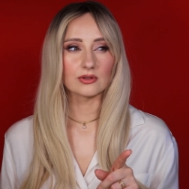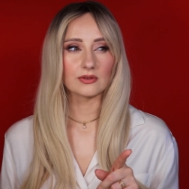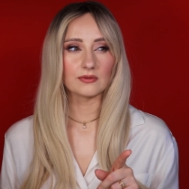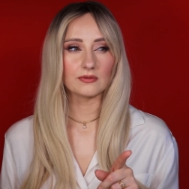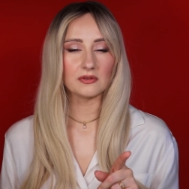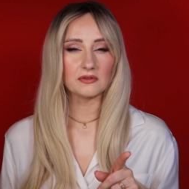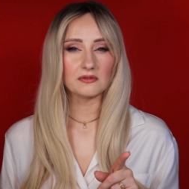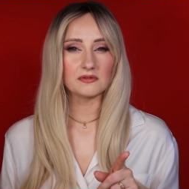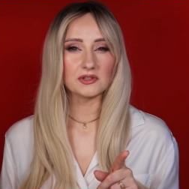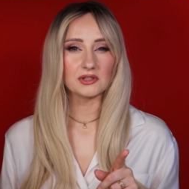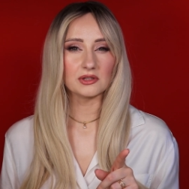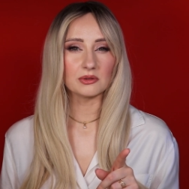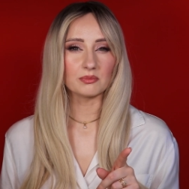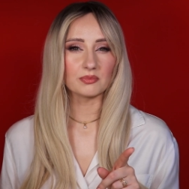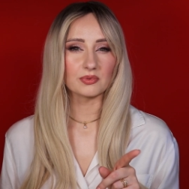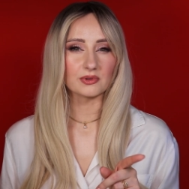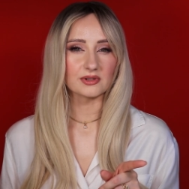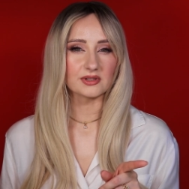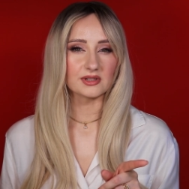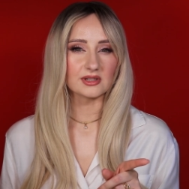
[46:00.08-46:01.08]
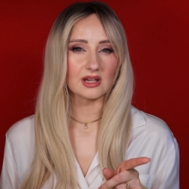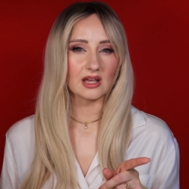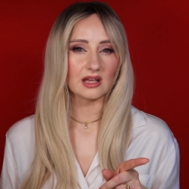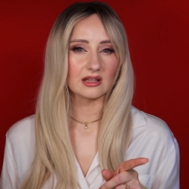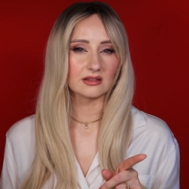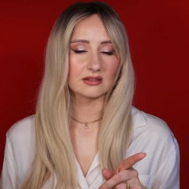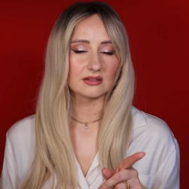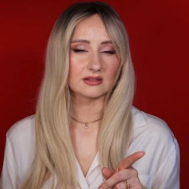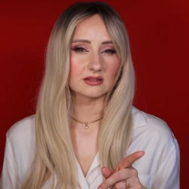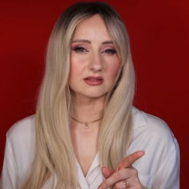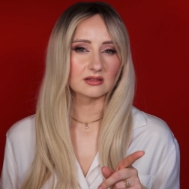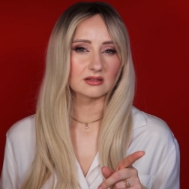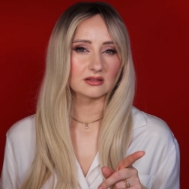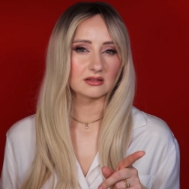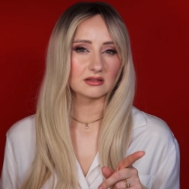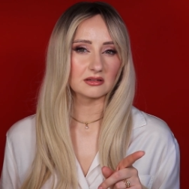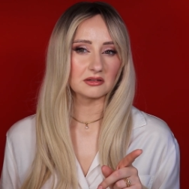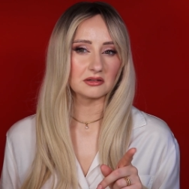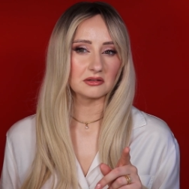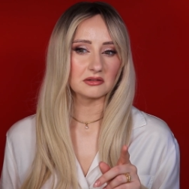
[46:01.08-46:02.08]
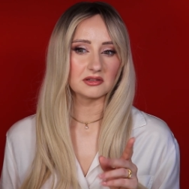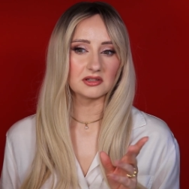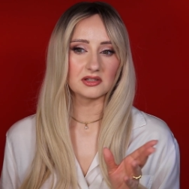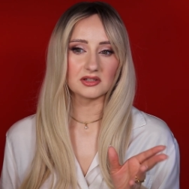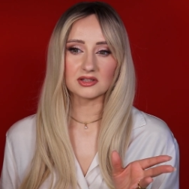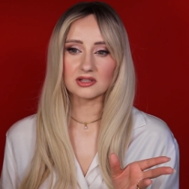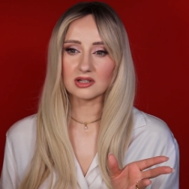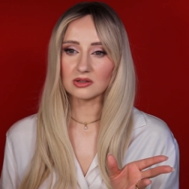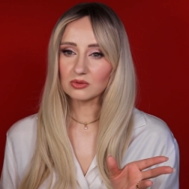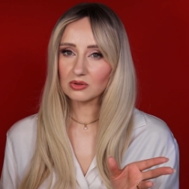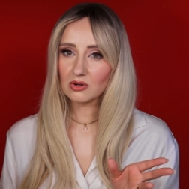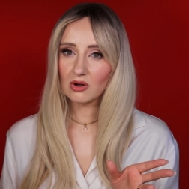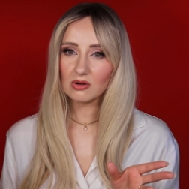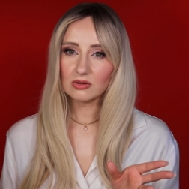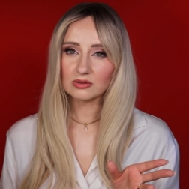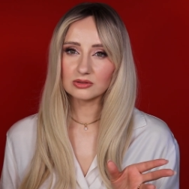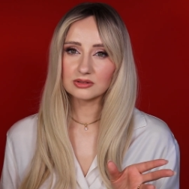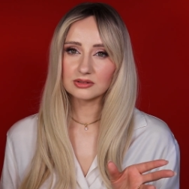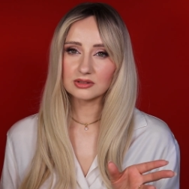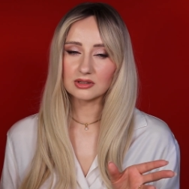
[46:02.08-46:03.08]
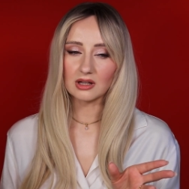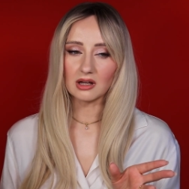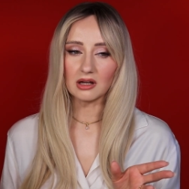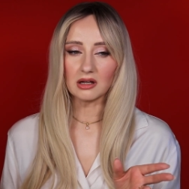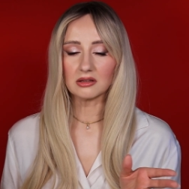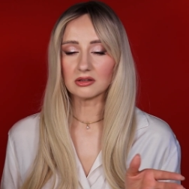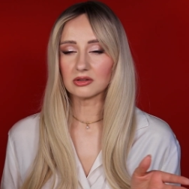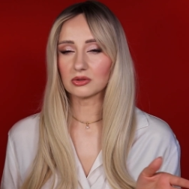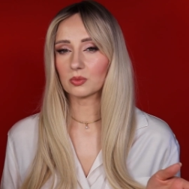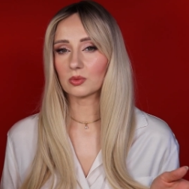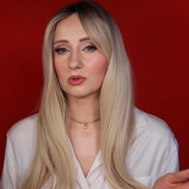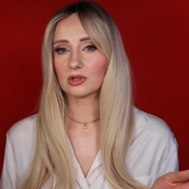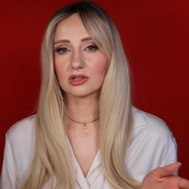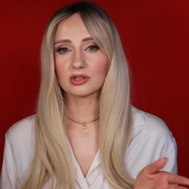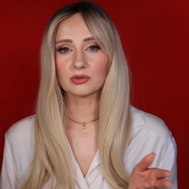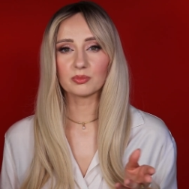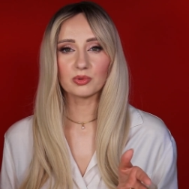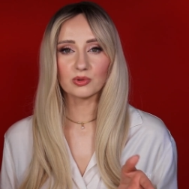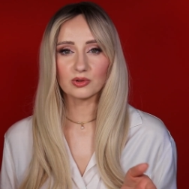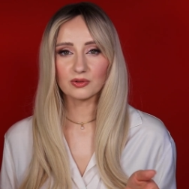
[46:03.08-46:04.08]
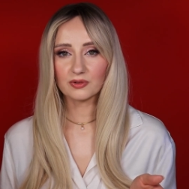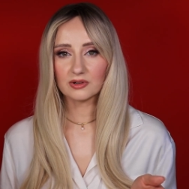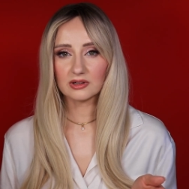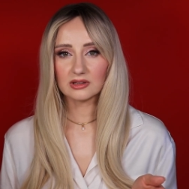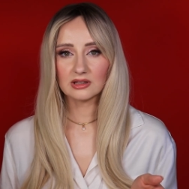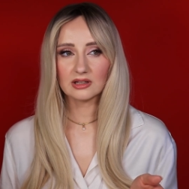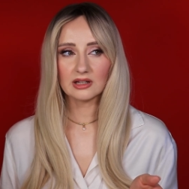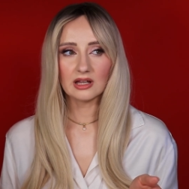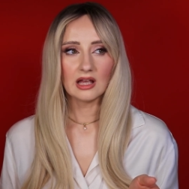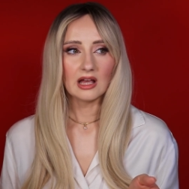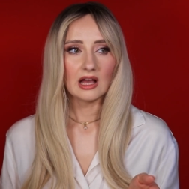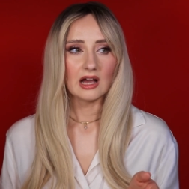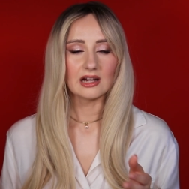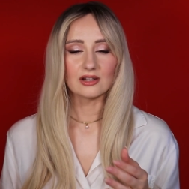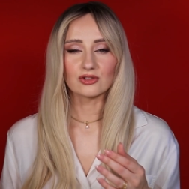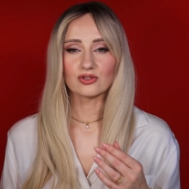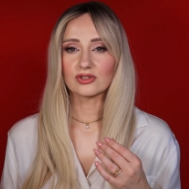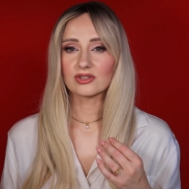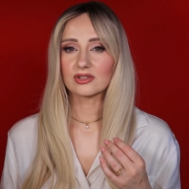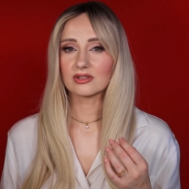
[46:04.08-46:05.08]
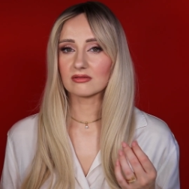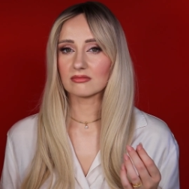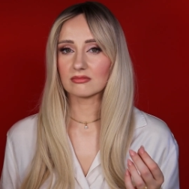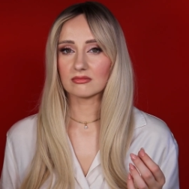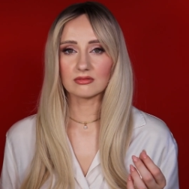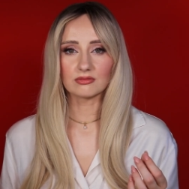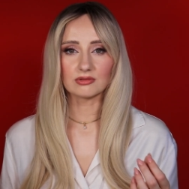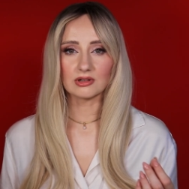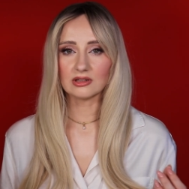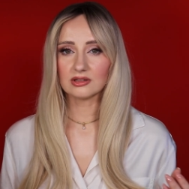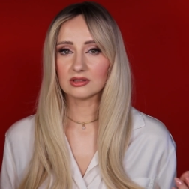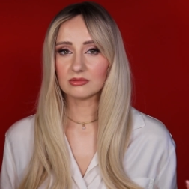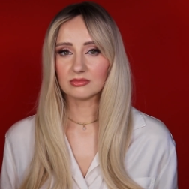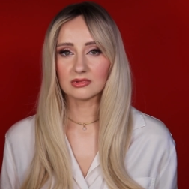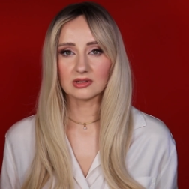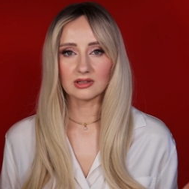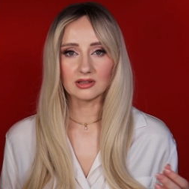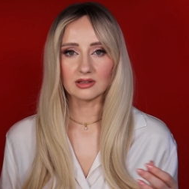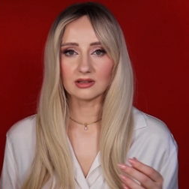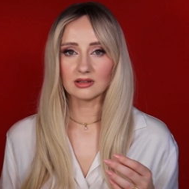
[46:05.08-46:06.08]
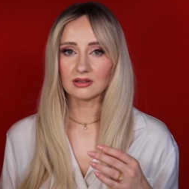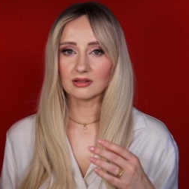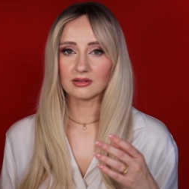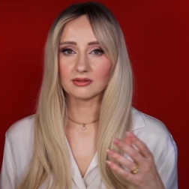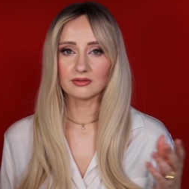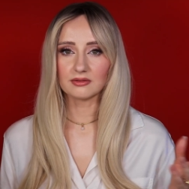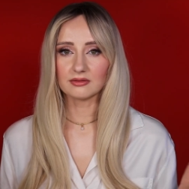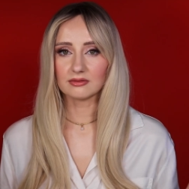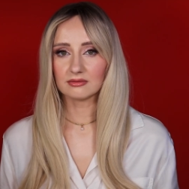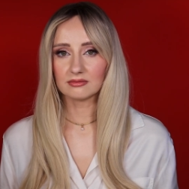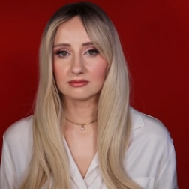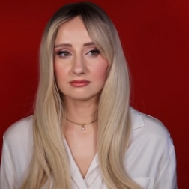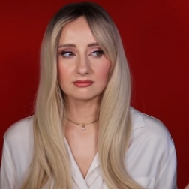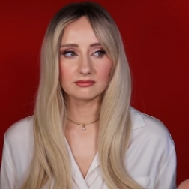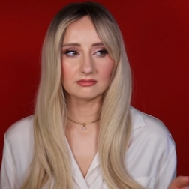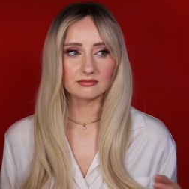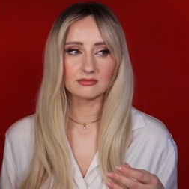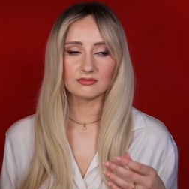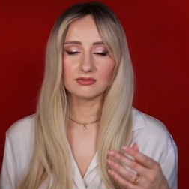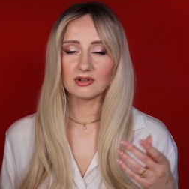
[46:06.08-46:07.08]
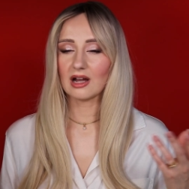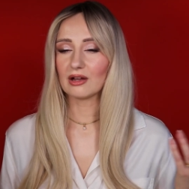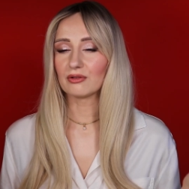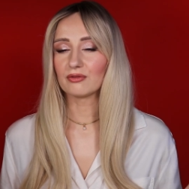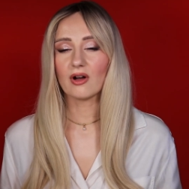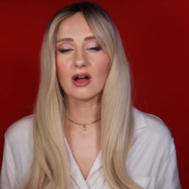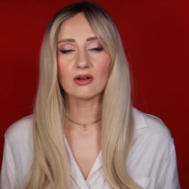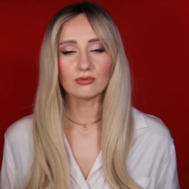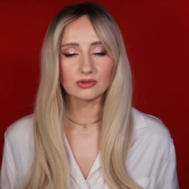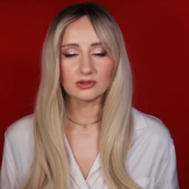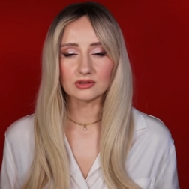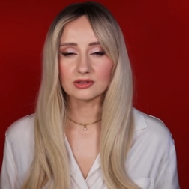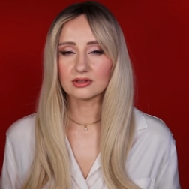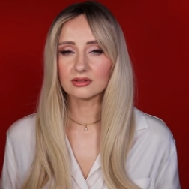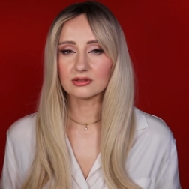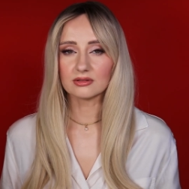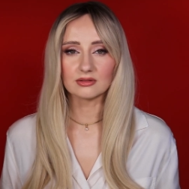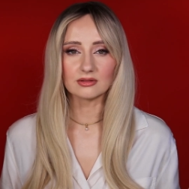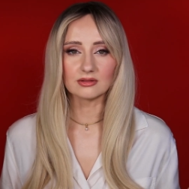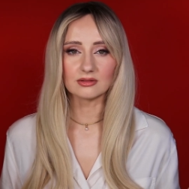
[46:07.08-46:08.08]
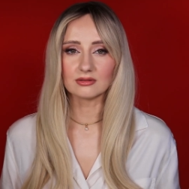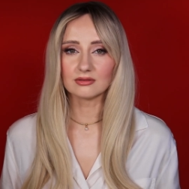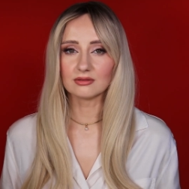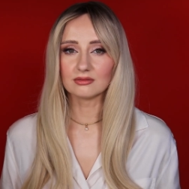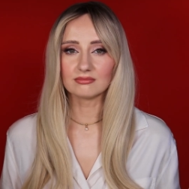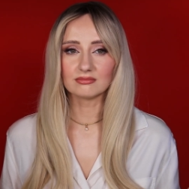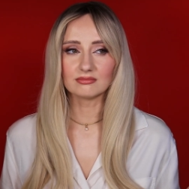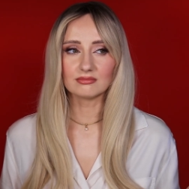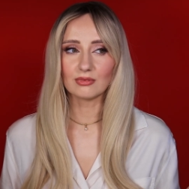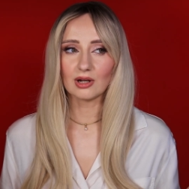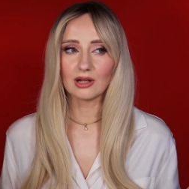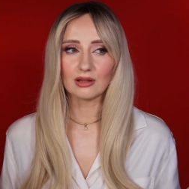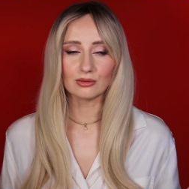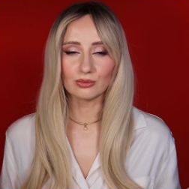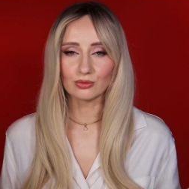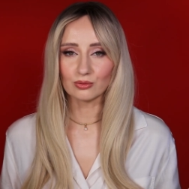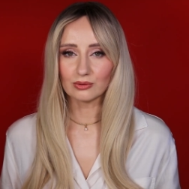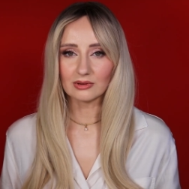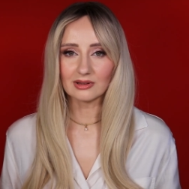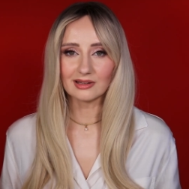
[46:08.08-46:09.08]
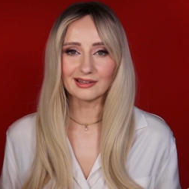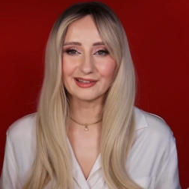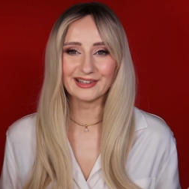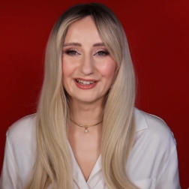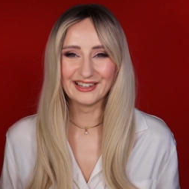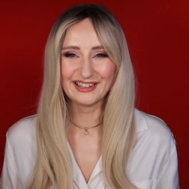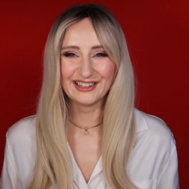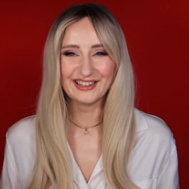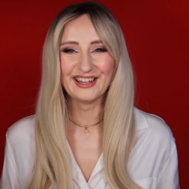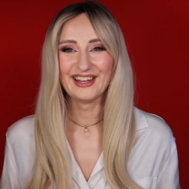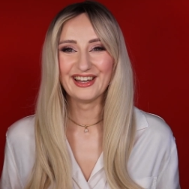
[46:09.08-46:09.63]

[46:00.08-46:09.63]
15% discount code, and it worked perfectly. I just randomly I found it while Googling.